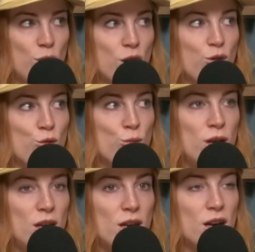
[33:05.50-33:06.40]
Will threw
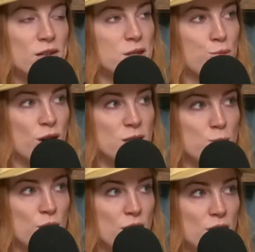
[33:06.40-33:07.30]
me a surprise
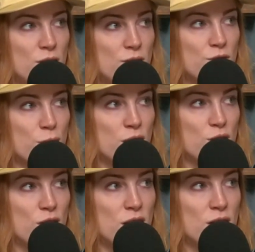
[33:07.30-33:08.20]
party for my
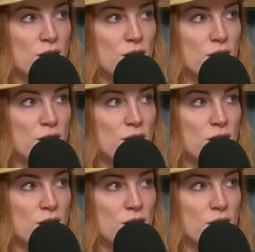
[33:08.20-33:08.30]
30th.